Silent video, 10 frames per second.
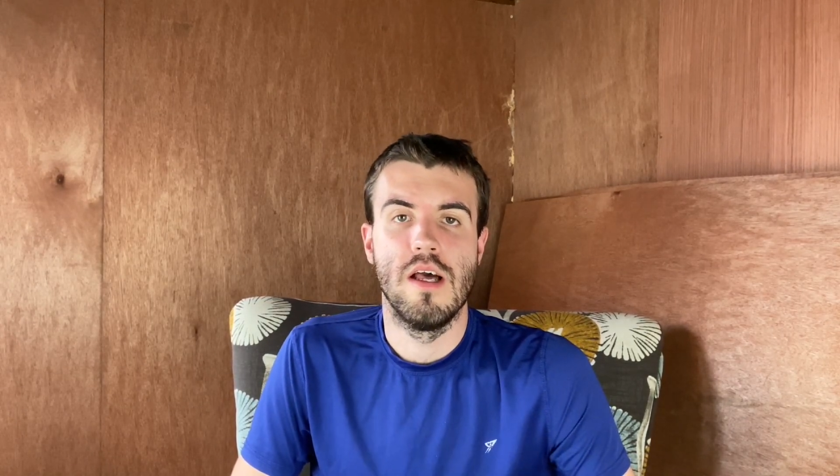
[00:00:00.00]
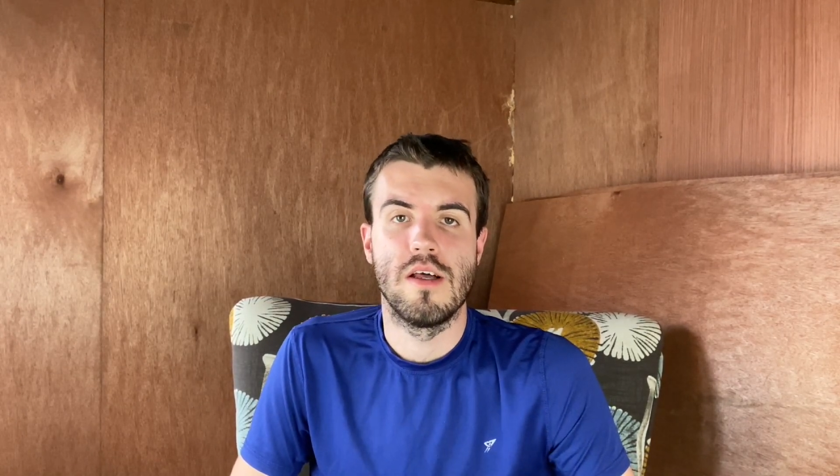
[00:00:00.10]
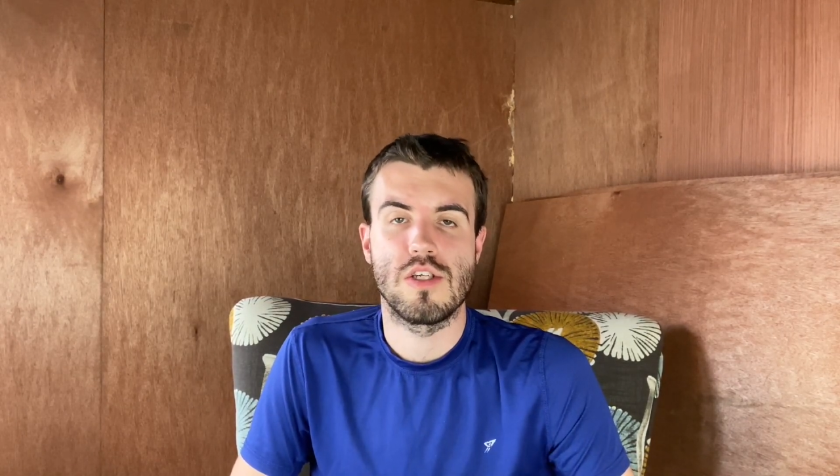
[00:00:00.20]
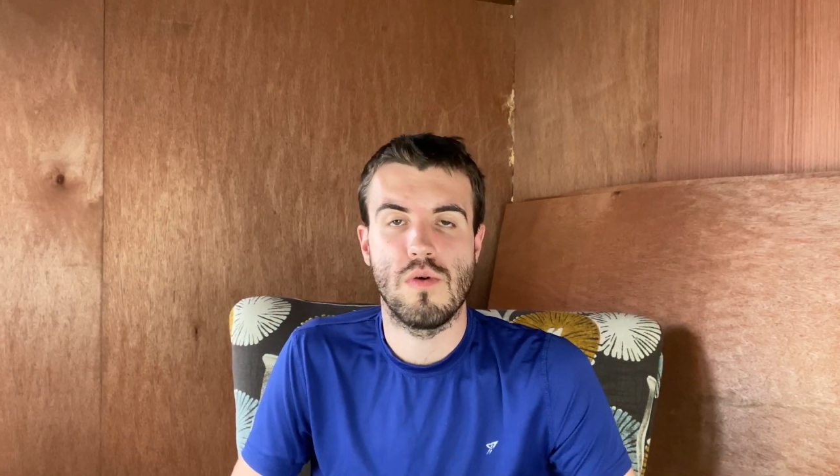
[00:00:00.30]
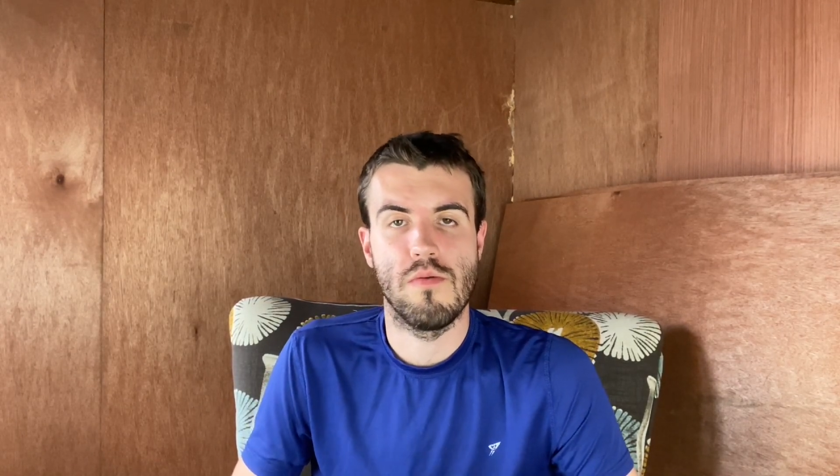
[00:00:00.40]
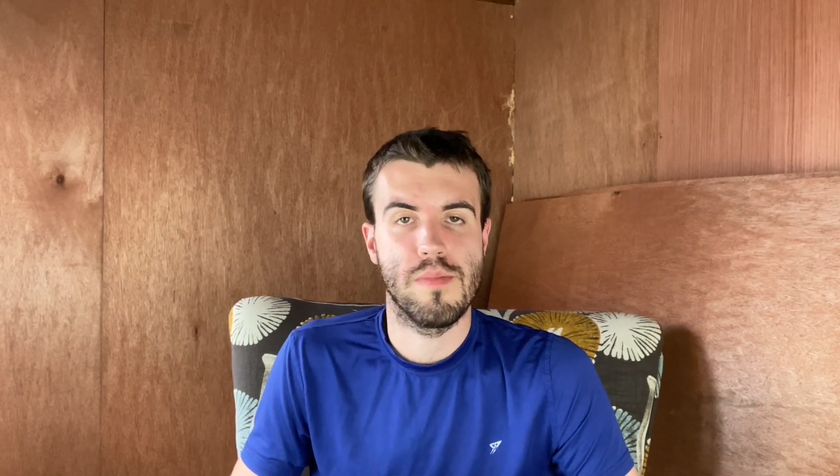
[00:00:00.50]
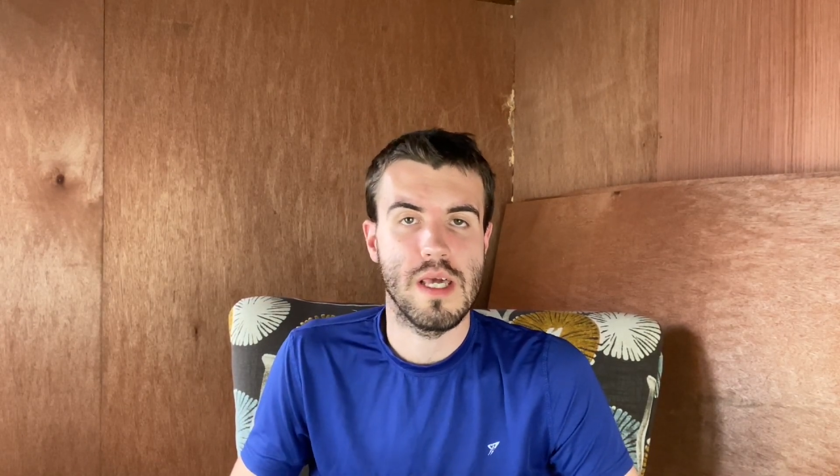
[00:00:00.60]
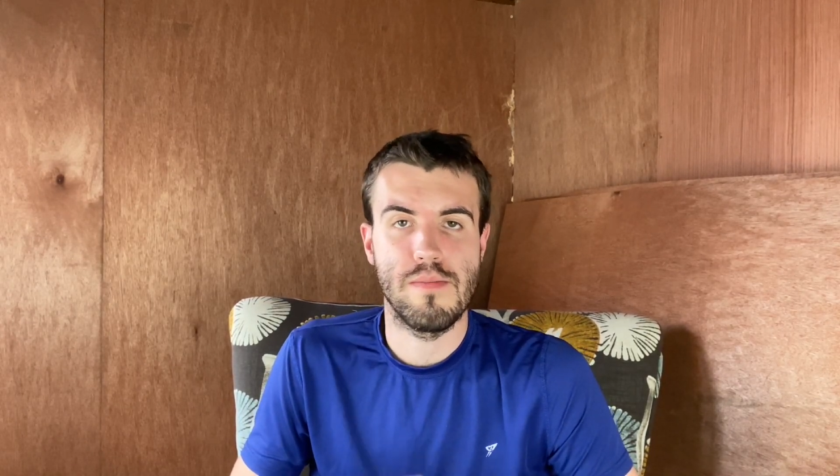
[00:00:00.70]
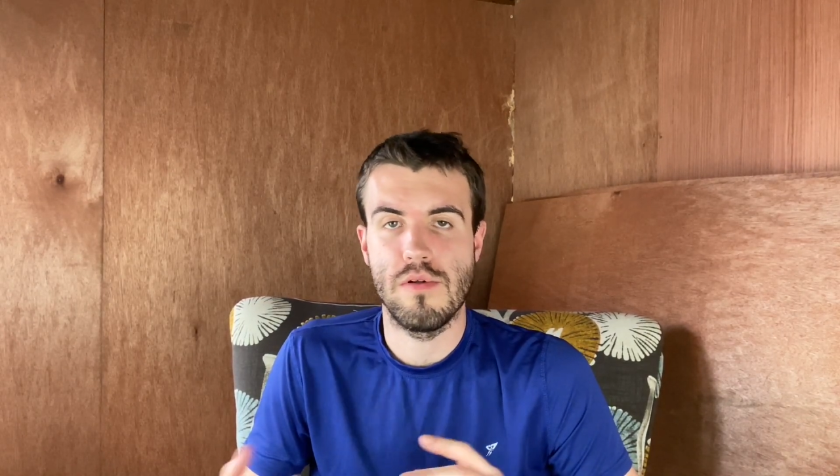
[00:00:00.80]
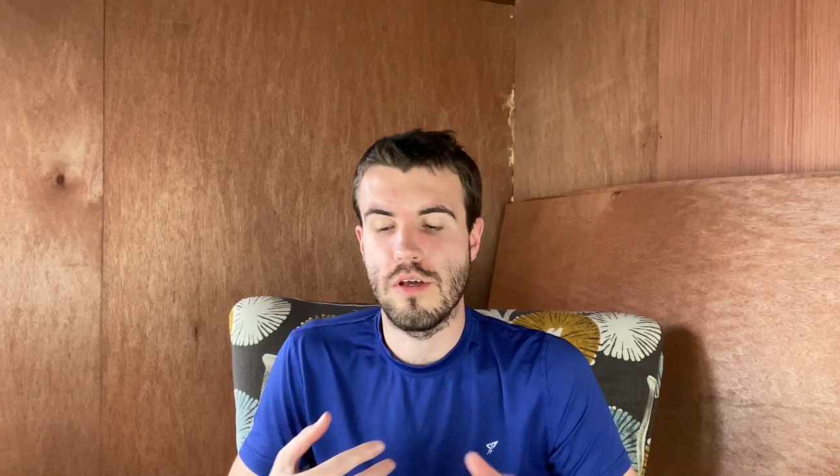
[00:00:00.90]
swap
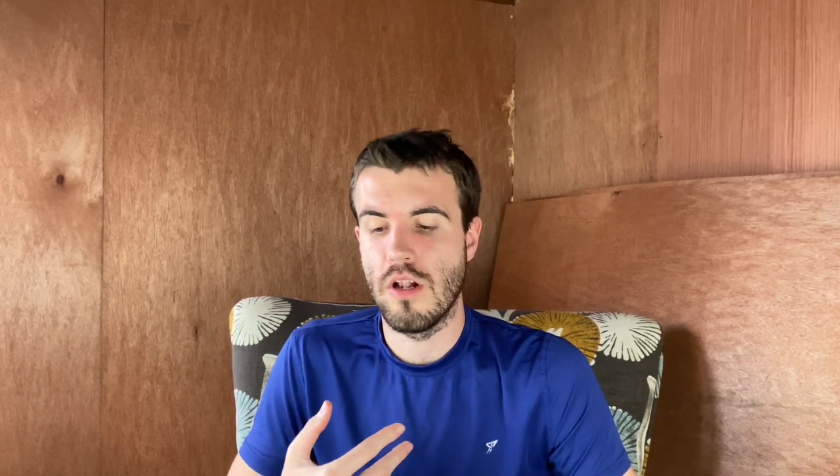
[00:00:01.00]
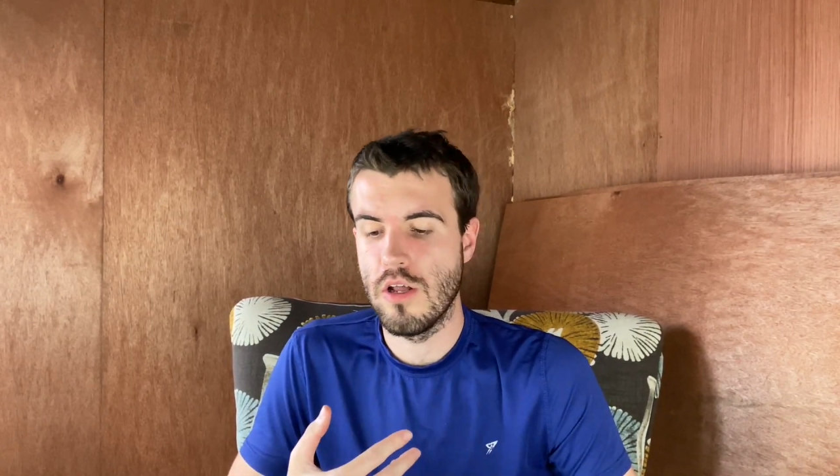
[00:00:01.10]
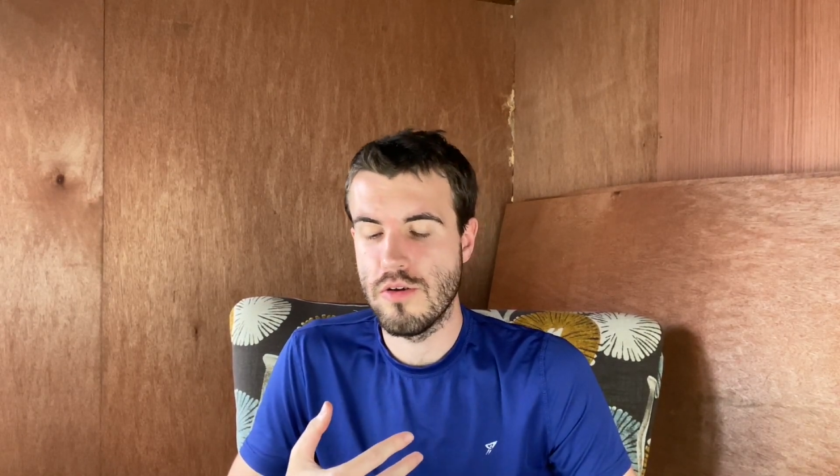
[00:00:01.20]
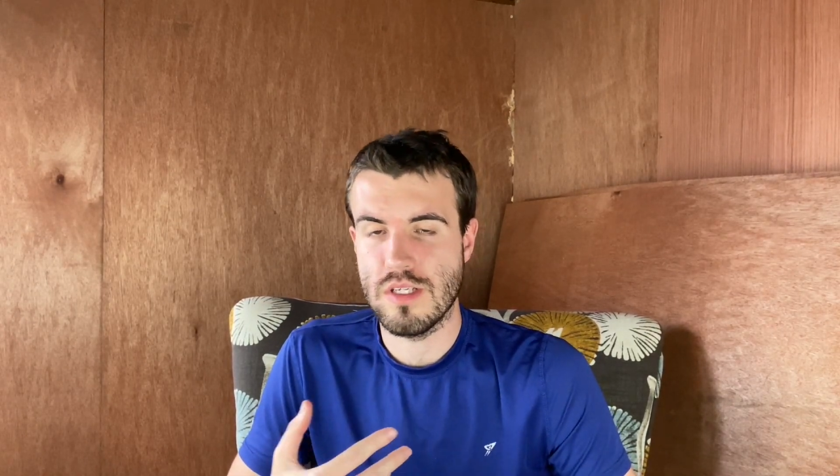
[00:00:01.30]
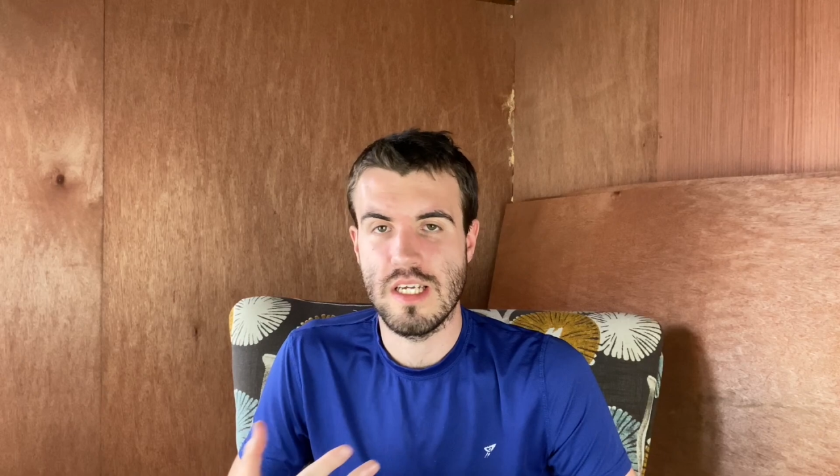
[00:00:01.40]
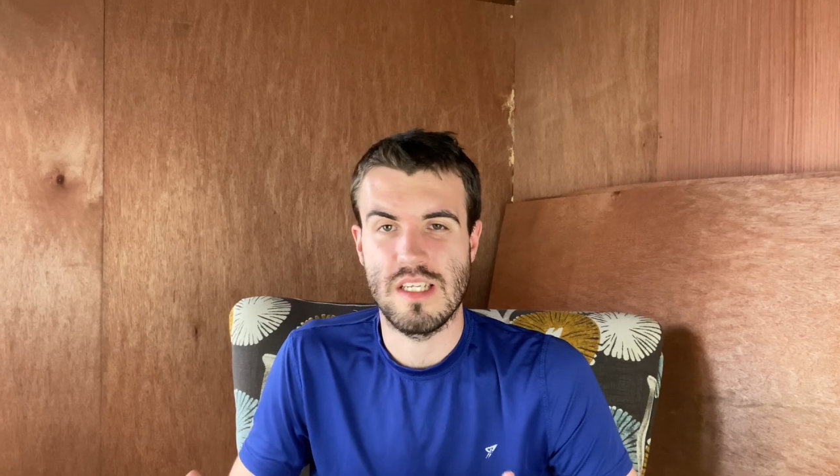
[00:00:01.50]
people, you lose things,